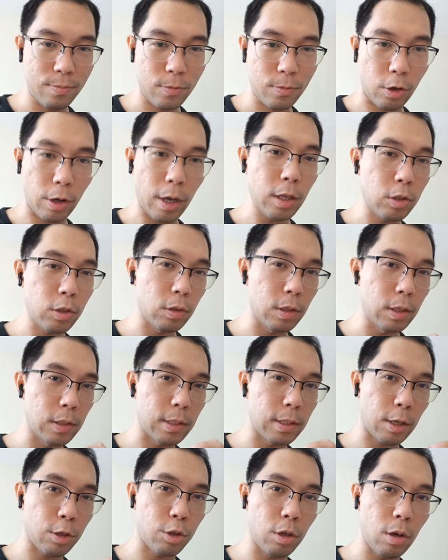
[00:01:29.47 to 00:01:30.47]
All right, so this
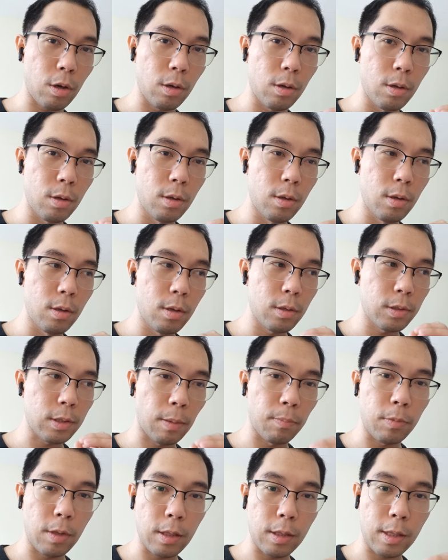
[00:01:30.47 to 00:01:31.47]
is actually
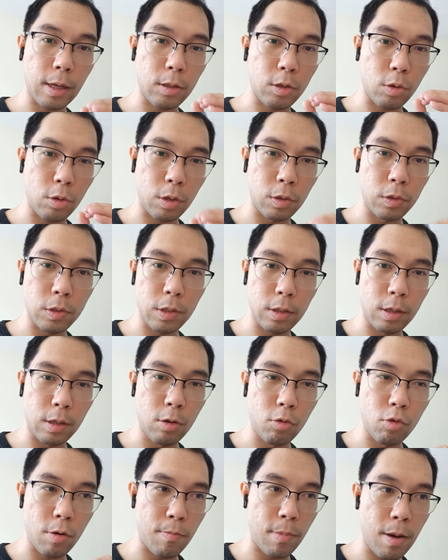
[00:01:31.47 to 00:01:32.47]
something that to
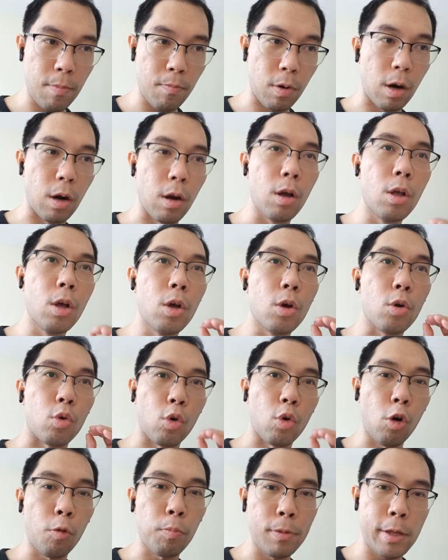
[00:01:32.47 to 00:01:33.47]
consider. Remember,
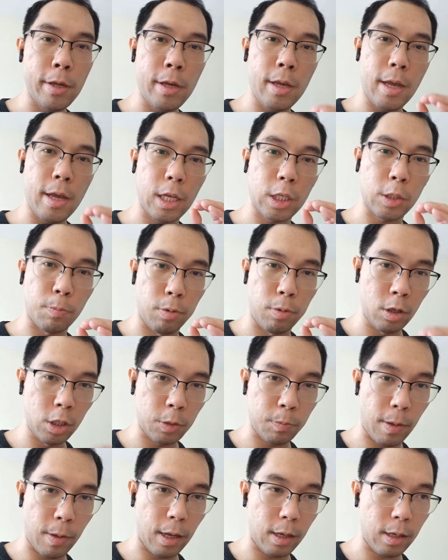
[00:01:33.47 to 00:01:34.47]
roleplay as
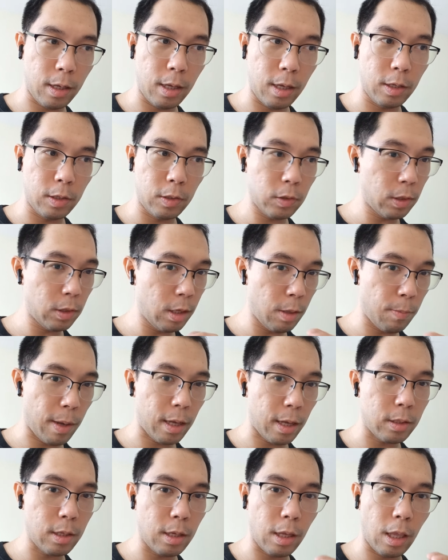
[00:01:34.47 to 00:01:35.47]
prospect is not a
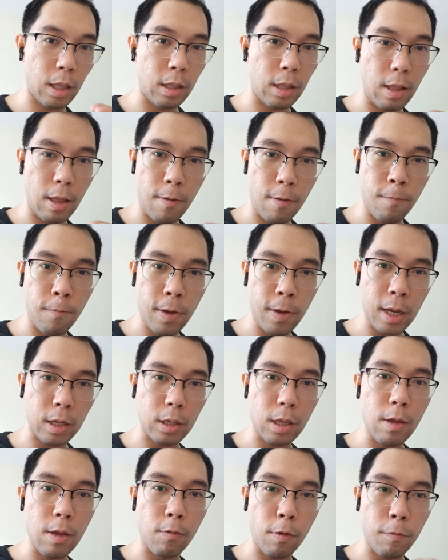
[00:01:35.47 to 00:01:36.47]
bad thing. In
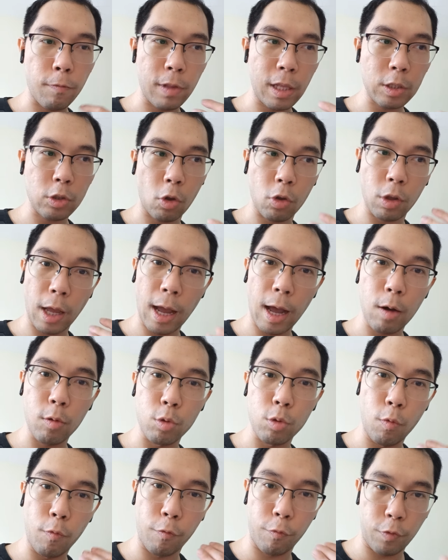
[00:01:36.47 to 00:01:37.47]
fact, it reflects on how
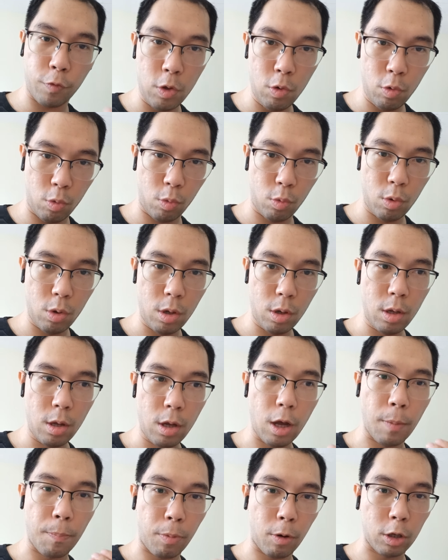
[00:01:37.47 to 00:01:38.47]
you view
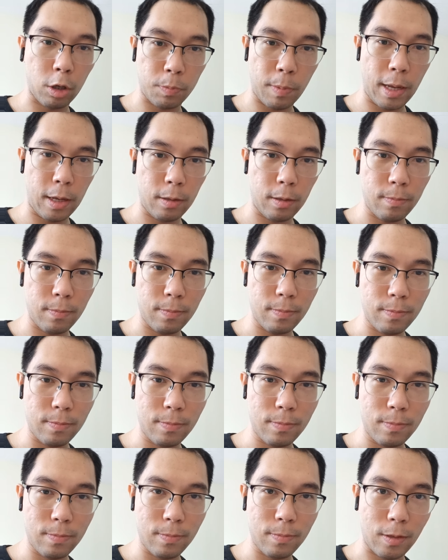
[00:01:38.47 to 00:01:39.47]
a prospect.
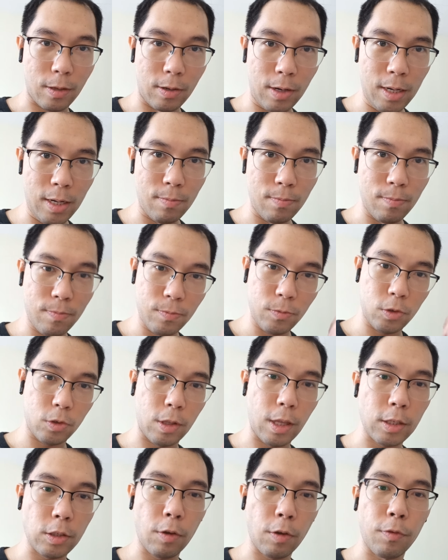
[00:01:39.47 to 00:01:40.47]
All right, so
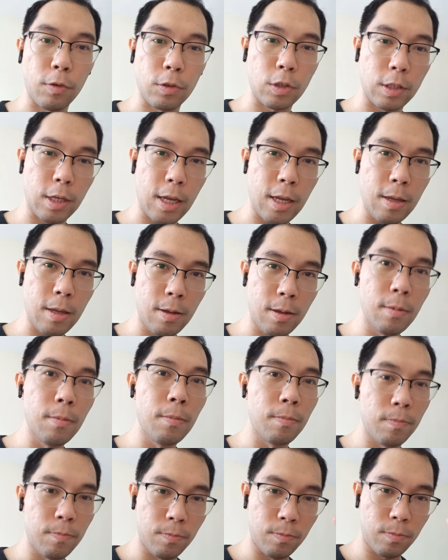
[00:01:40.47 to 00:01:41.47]
that's all for today.
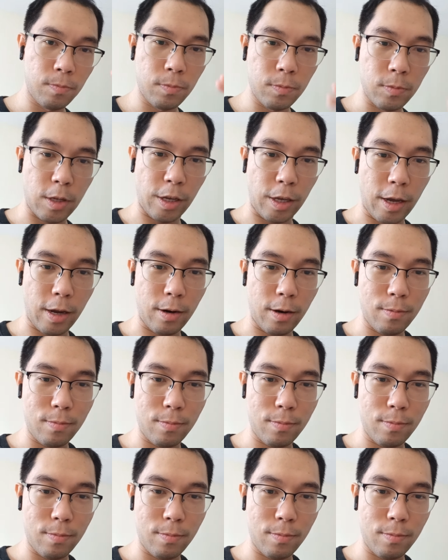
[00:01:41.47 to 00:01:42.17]
Take care.